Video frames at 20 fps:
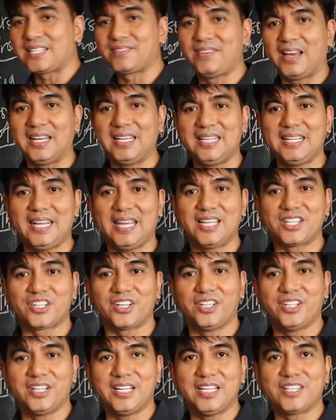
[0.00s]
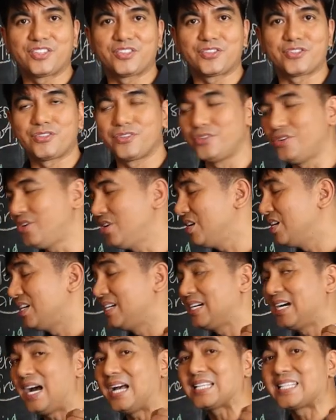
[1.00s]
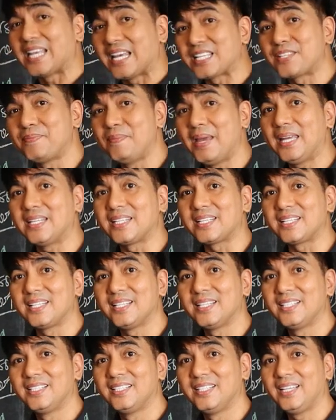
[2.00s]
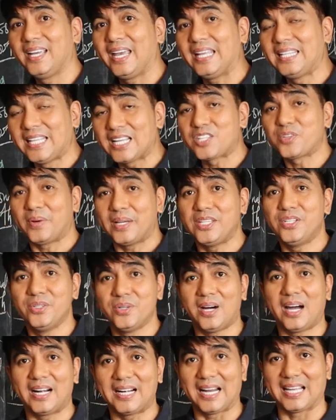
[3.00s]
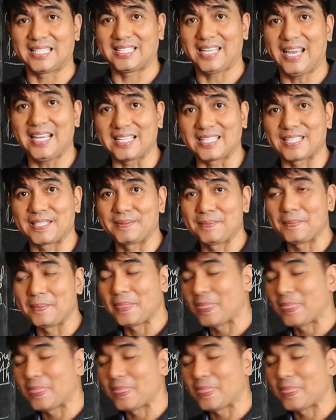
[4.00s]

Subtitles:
that validation is through assessment. And that's why you are assessed.